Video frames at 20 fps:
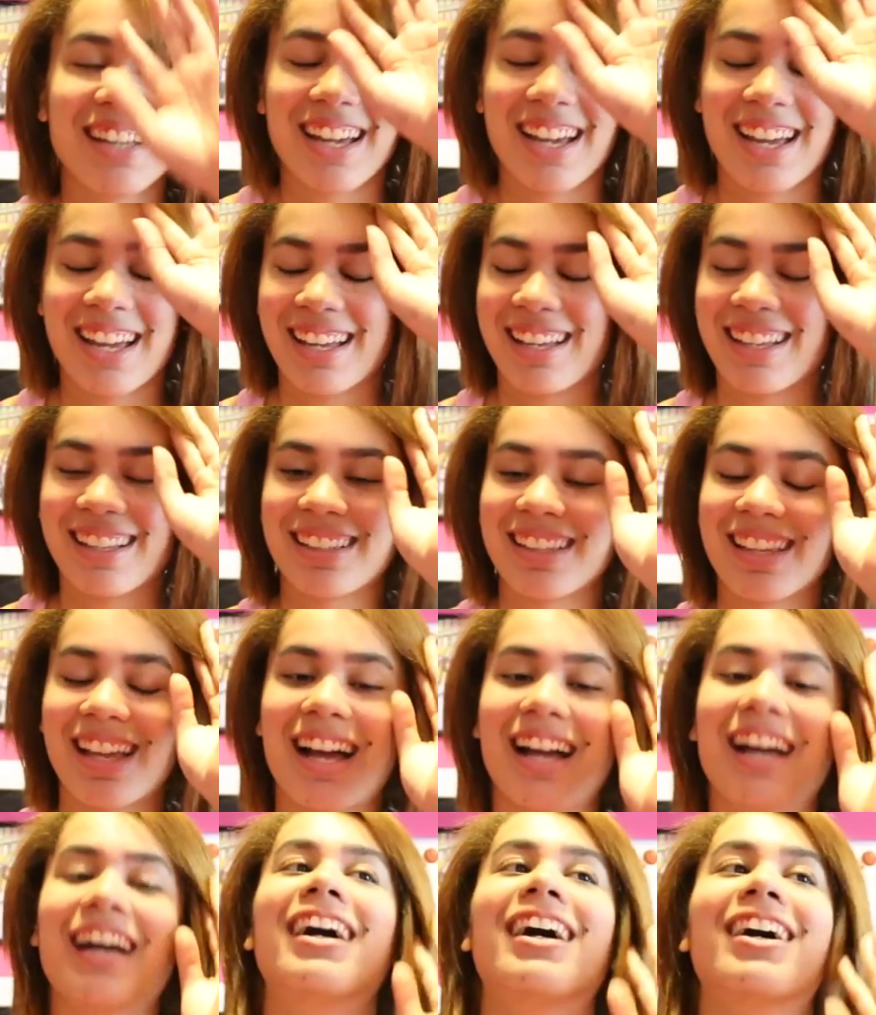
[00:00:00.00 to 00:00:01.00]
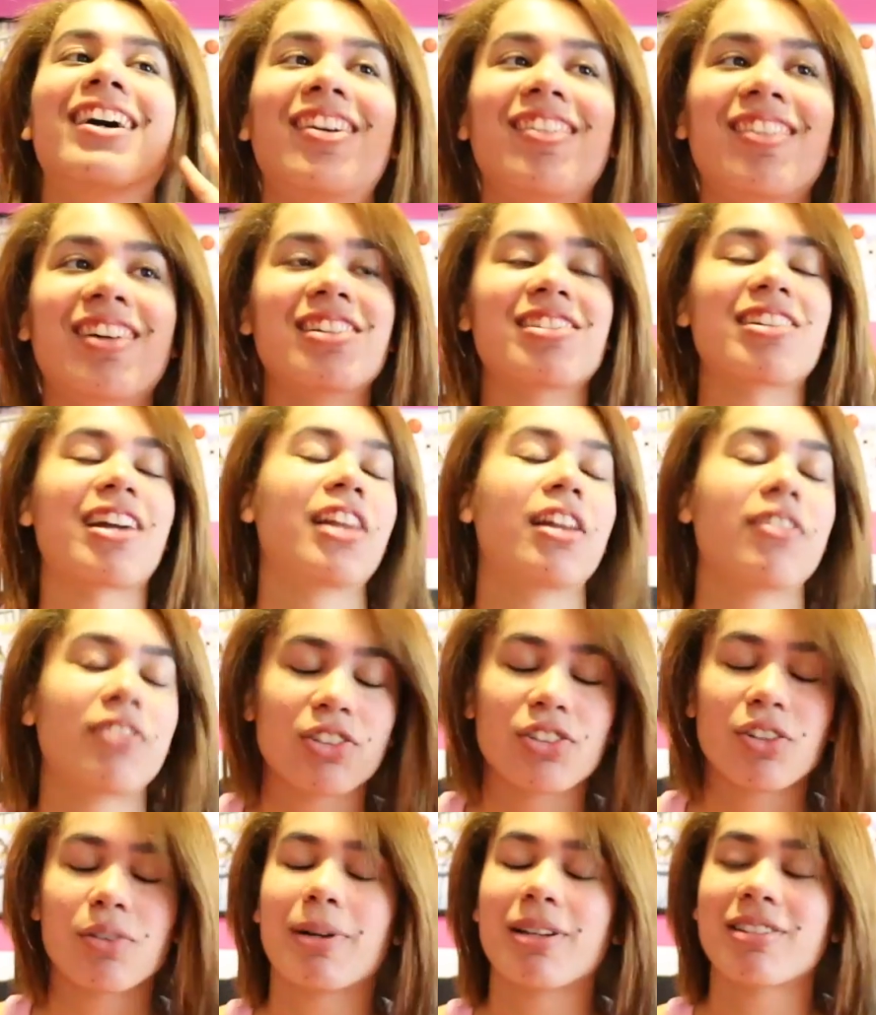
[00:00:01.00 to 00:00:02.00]
And oh gosh, I love her
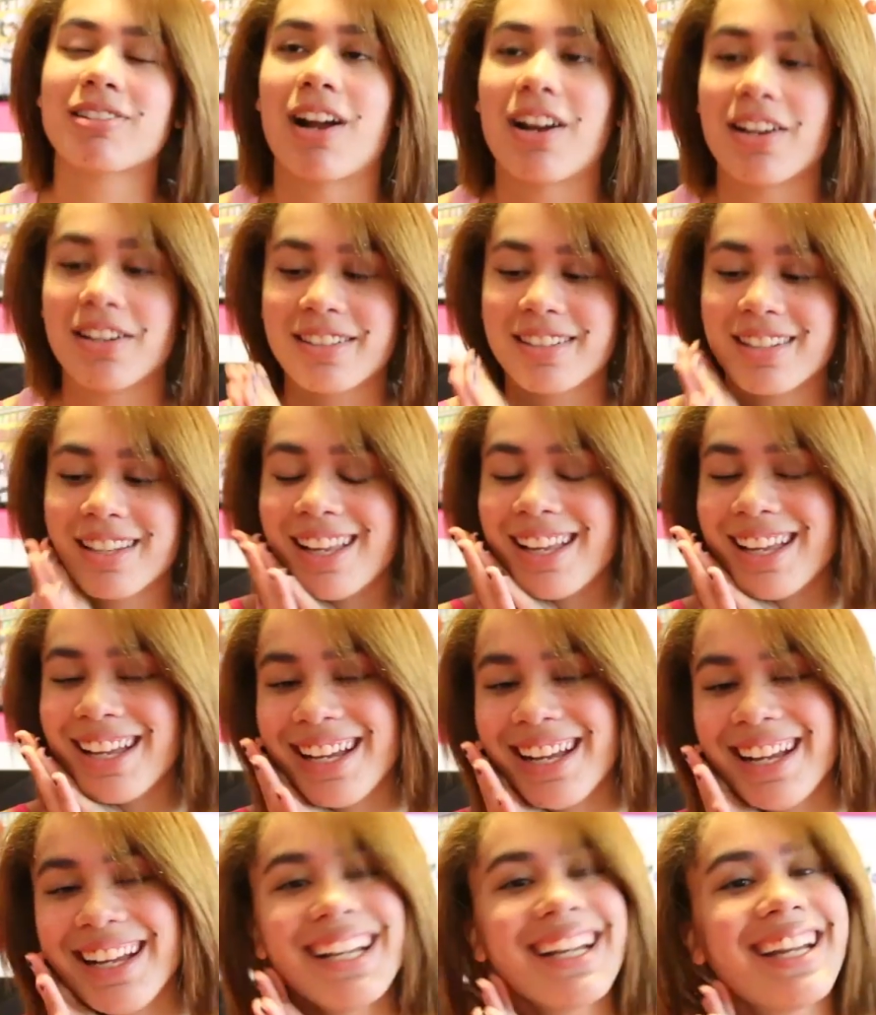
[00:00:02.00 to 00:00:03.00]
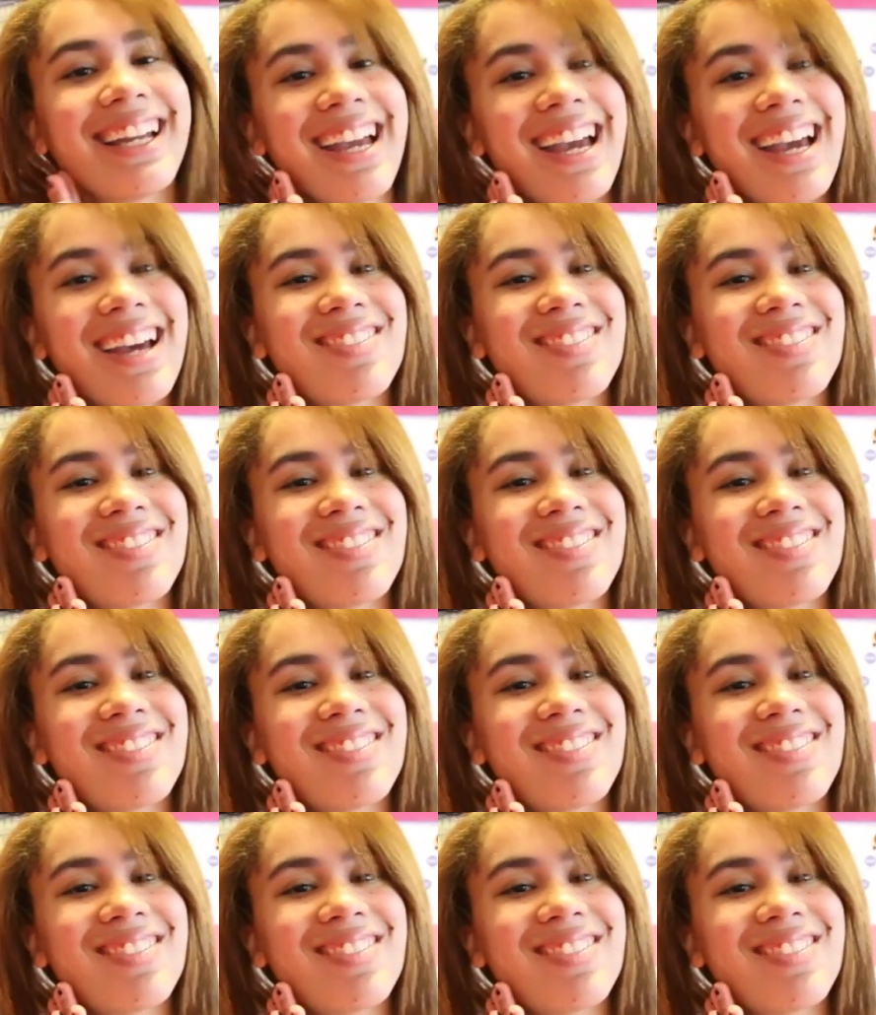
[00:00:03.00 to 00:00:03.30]
so much, honestly.